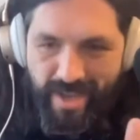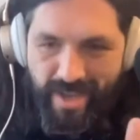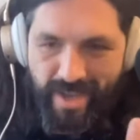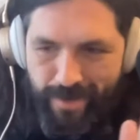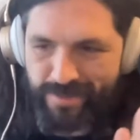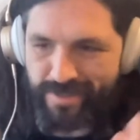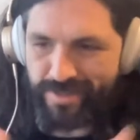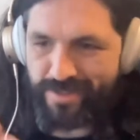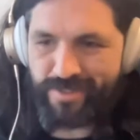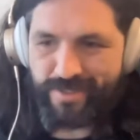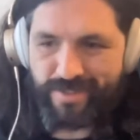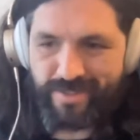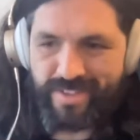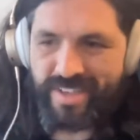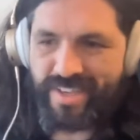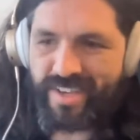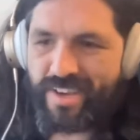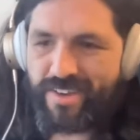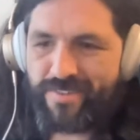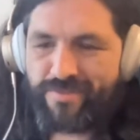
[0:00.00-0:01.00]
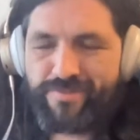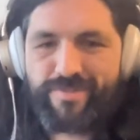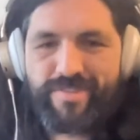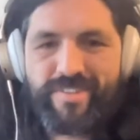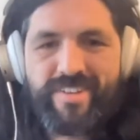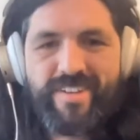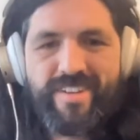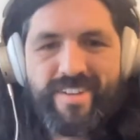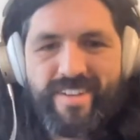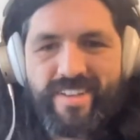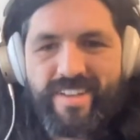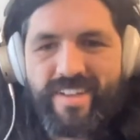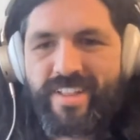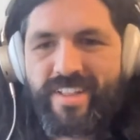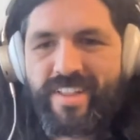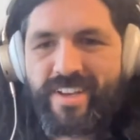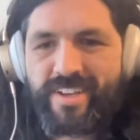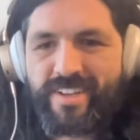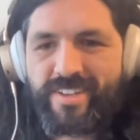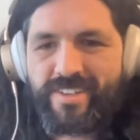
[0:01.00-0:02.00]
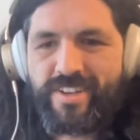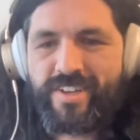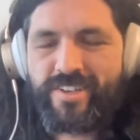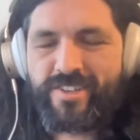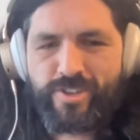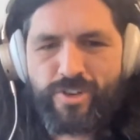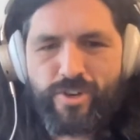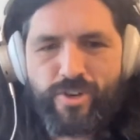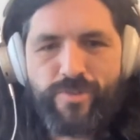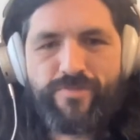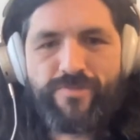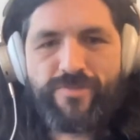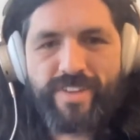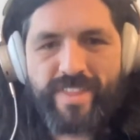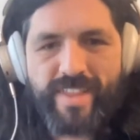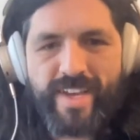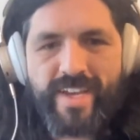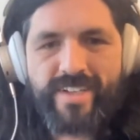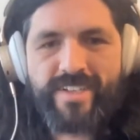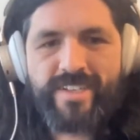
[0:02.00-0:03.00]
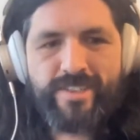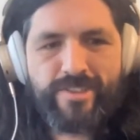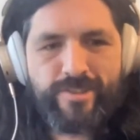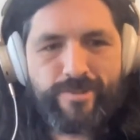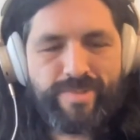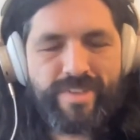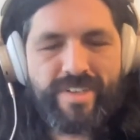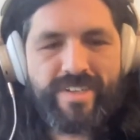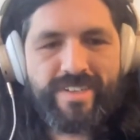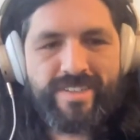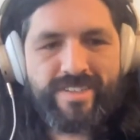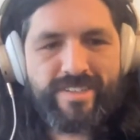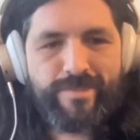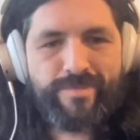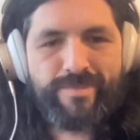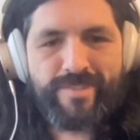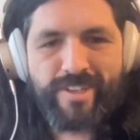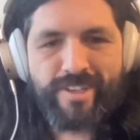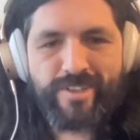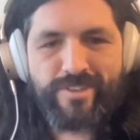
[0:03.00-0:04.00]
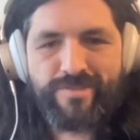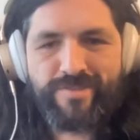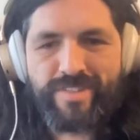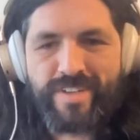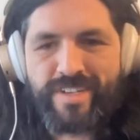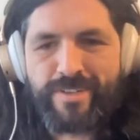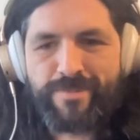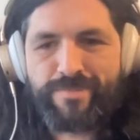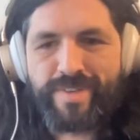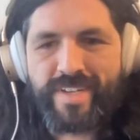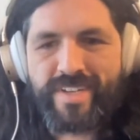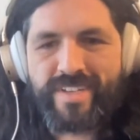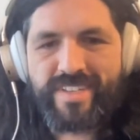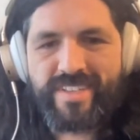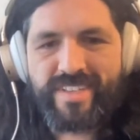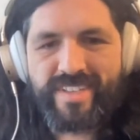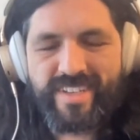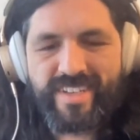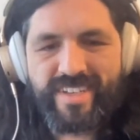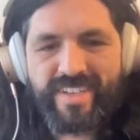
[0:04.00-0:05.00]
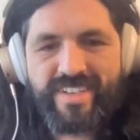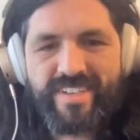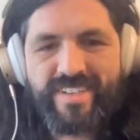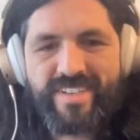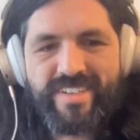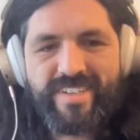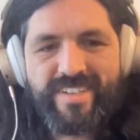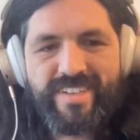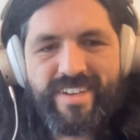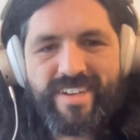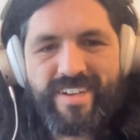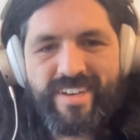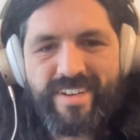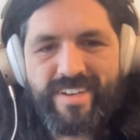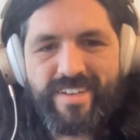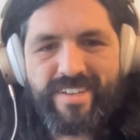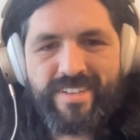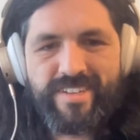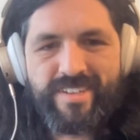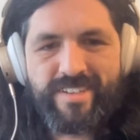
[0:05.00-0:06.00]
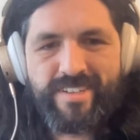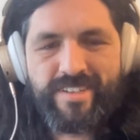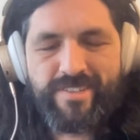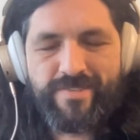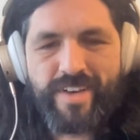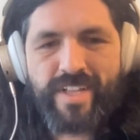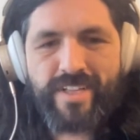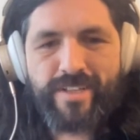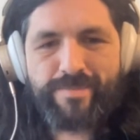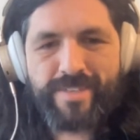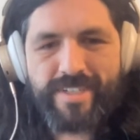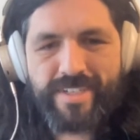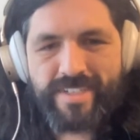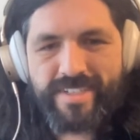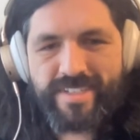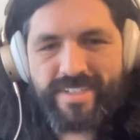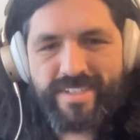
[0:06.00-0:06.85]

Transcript: absolutely have like a term for that discipline, and it seems like you've independently developed it.